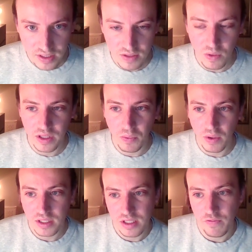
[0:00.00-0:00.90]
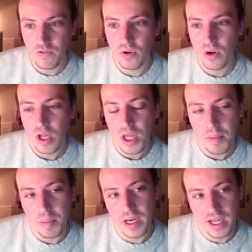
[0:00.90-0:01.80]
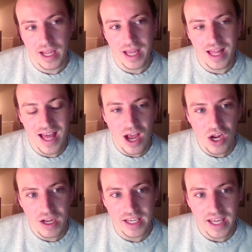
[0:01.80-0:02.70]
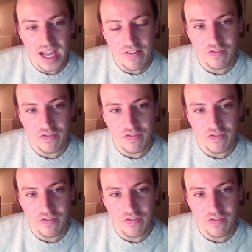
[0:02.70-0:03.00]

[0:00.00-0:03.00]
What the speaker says: That's what they wanted it for, but I gave